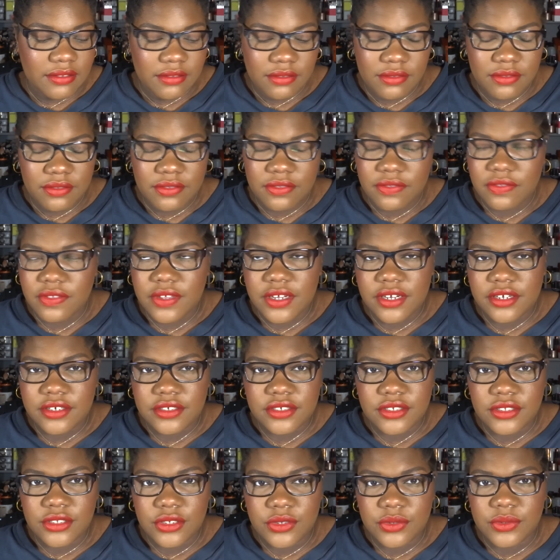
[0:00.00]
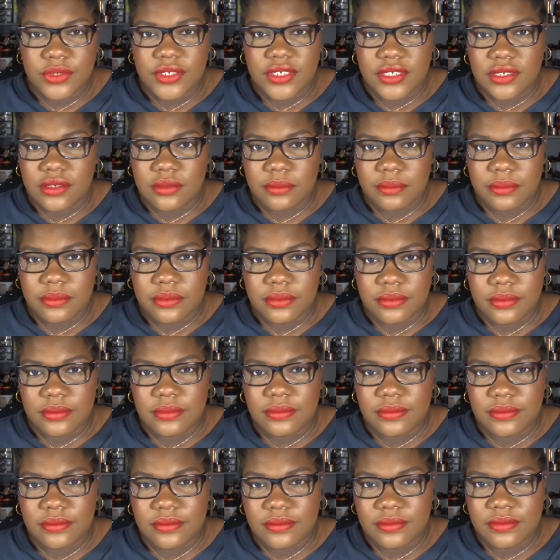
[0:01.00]
there's no tip.
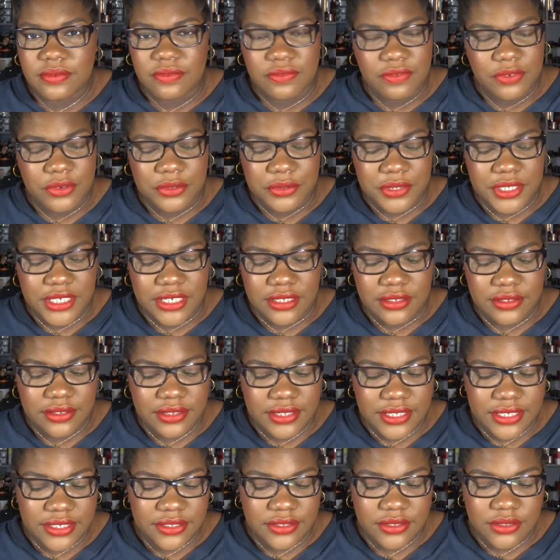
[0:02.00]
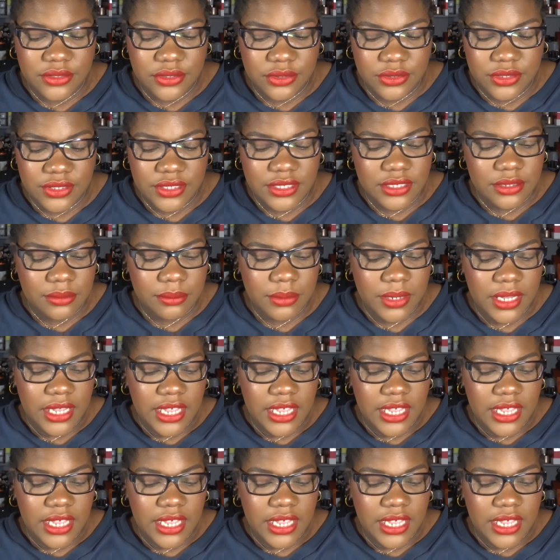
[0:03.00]
For real, there's no tip.